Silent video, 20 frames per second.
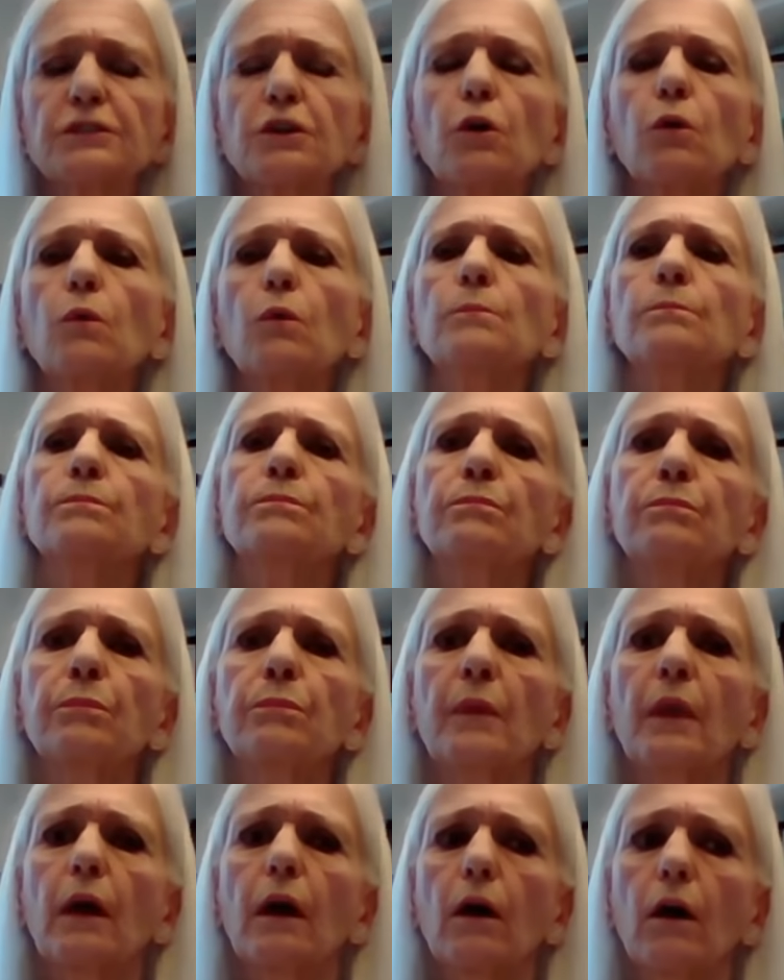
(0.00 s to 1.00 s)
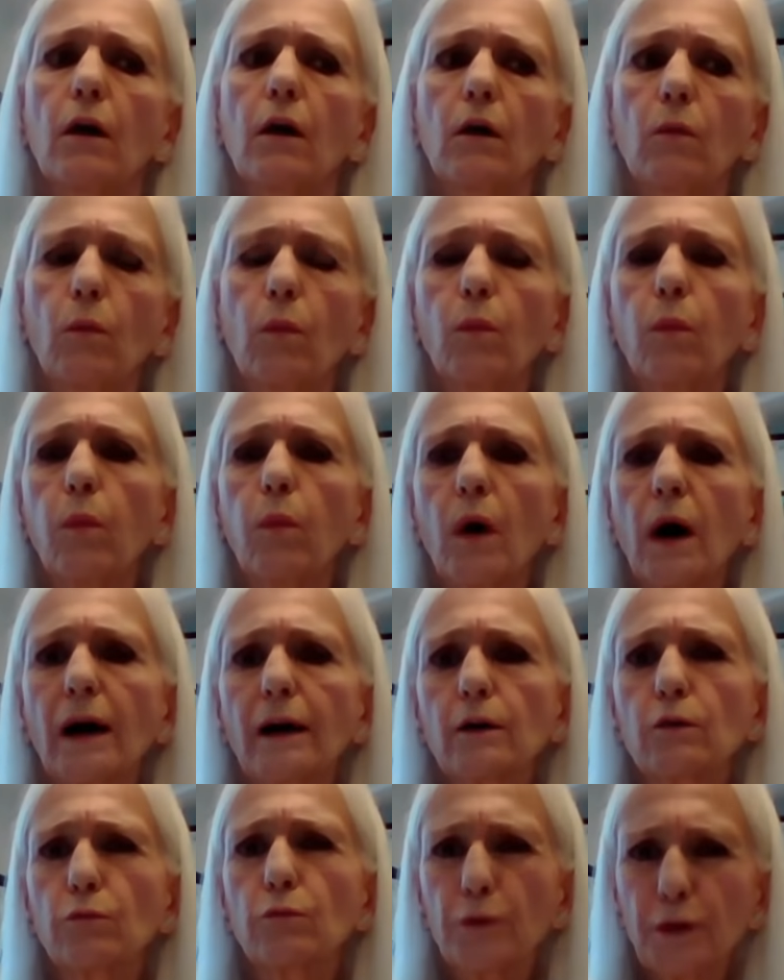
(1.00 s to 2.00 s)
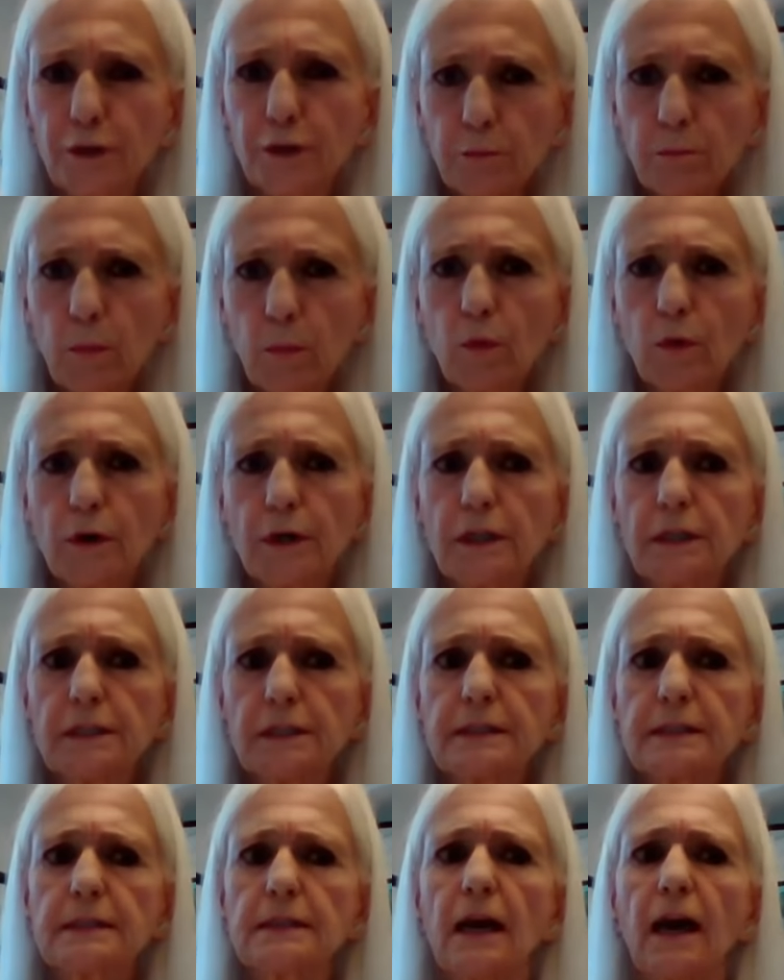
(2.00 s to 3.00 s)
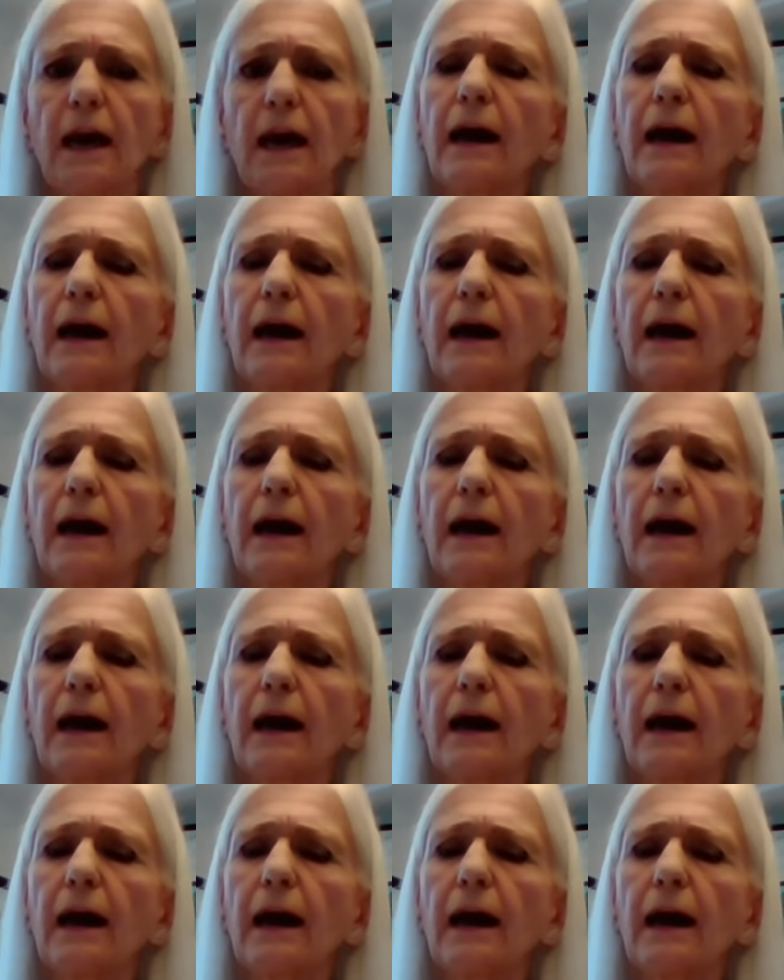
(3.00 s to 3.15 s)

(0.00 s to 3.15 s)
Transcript: So while rigor mortis,